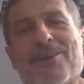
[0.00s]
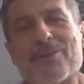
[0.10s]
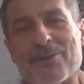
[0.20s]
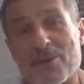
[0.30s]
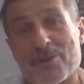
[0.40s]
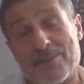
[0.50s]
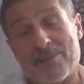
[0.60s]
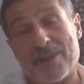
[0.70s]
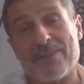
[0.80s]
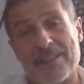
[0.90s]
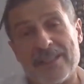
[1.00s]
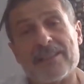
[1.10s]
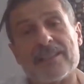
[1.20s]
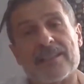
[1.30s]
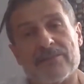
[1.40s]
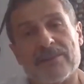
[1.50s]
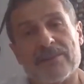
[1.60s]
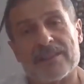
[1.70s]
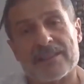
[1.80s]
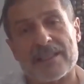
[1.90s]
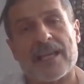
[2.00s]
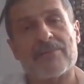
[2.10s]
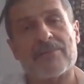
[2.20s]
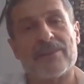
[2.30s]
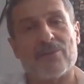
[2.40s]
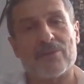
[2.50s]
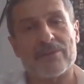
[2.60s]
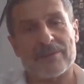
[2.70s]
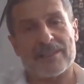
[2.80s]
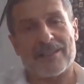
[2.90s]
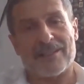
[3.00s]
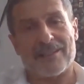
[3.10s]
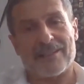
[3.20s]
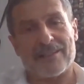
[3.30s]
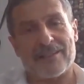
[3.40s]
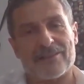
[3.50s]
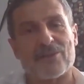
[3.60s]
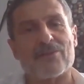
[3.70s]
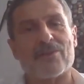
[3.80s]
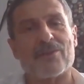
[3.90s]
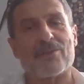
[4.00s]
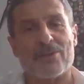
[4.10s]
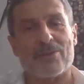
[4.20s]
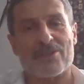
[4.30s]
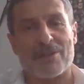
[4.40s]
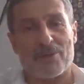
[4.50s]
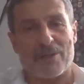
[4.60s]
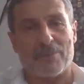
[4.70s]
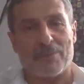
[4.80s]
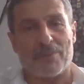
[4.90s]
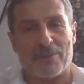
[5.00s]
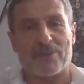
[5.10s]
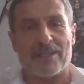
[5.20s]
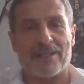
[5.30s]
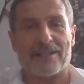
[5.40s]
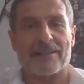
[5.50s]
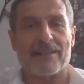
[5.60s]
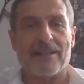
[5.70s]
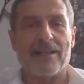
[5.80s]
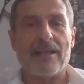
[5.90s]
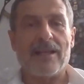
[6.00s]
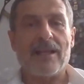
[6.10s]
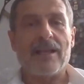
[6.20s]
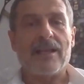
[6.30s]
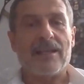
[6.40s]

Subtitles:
It was a lot of emotion, but we did it, and that time we won the Soviet Union Championship in mountaineering.